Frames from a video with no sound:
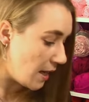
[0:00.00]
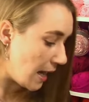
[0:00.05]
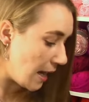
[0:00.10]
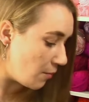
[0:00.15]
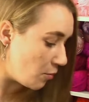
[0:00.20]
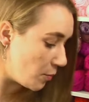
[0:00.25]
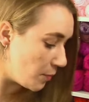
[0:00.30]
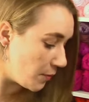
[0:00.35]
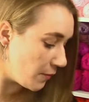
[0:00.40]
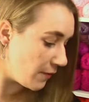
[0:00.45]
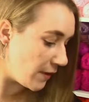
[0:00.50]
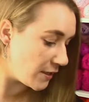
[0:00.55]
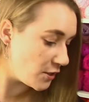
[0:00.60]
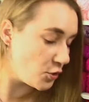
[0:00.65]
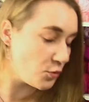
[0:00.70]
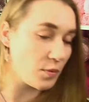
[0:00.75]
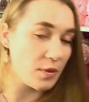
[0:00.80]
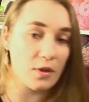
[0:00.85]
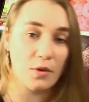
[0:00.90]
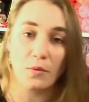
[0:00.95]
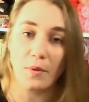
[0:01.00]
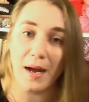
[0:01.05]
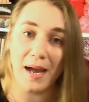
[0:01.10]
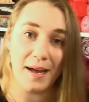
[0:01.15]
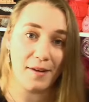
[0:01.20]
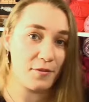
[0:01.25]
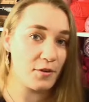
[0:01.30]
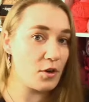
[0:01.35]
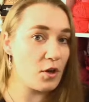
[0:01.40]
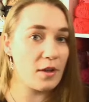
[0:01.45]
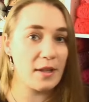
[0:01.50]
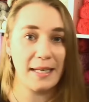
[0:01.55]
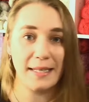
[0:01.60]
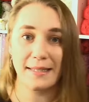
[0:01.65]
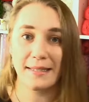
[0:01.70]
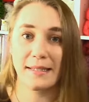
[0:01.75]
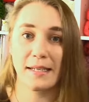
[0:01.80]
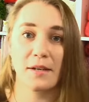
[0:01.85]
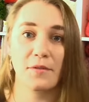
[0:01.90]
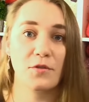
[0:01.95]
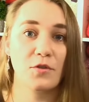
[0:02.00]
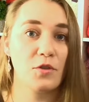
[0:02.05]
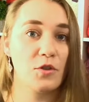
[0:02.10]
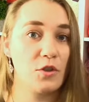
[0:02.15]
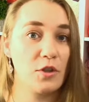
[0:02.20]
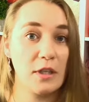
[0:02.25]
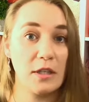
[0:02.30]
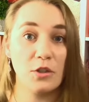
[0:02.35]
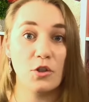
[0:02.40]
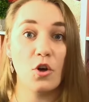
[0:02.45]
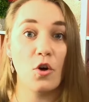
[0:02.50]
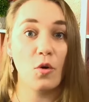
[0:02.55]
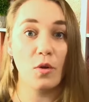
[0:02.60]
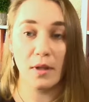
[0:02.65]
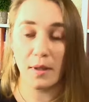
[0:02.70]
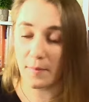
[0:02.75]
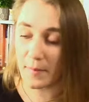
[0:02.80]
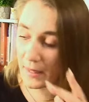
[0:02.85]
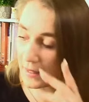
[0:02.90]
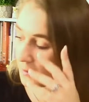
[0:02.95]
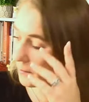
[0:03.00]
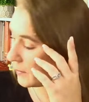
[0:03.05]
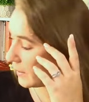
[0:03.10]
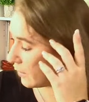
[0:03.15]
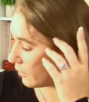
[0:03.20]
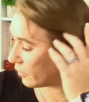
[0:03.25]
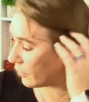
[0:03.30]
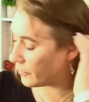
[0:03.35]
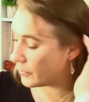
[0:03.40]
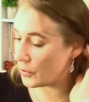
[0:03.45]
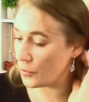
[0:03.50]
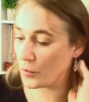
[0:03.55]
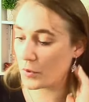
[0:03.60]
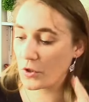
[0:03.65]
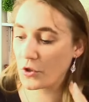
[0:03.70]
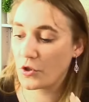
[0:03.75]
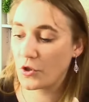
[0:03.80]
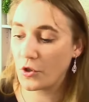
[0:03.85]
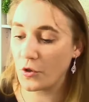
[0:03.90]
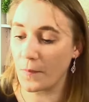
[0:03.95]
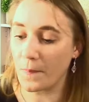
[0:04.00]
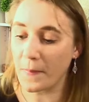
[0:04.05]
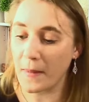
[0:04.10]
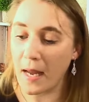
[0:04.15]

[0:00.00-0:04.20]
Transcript: I will provide you with a graph and all that stuff so you can totally make it bigger if you wish to.